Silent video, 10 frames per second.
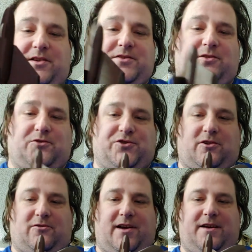There's a little
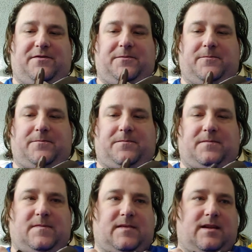shuttlecraft.
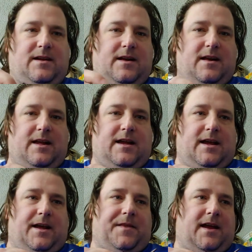
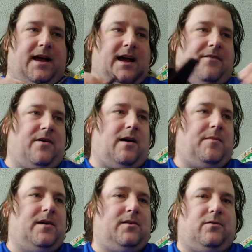And then I have
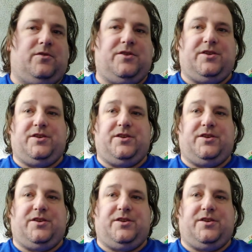um, little